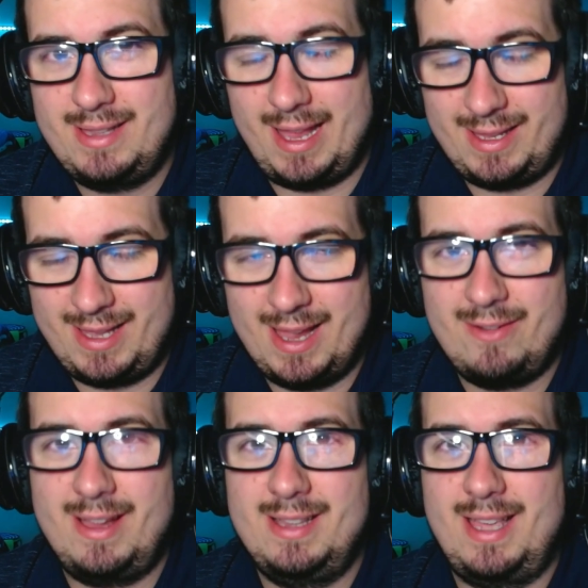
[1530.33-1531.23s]
take
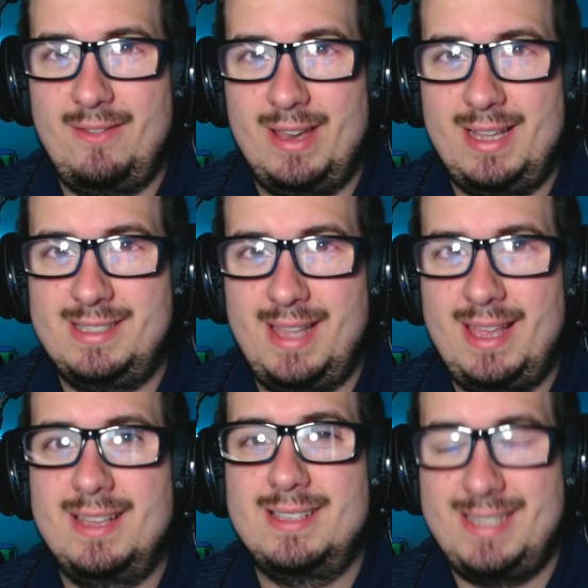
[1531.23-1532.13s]
care and have a nice
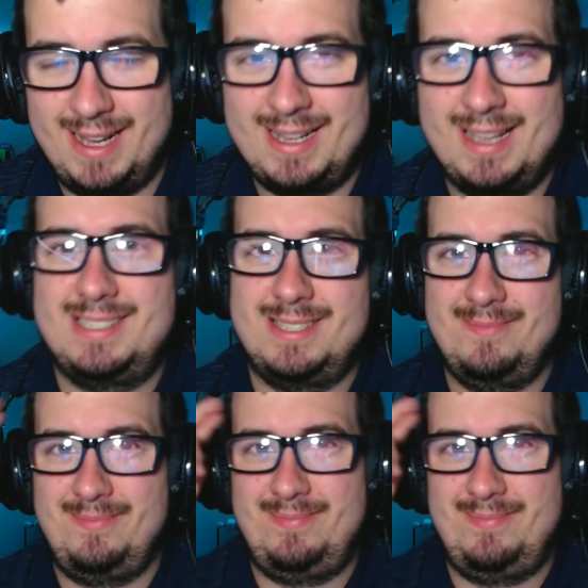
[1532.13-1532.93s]
day. See ya, guys.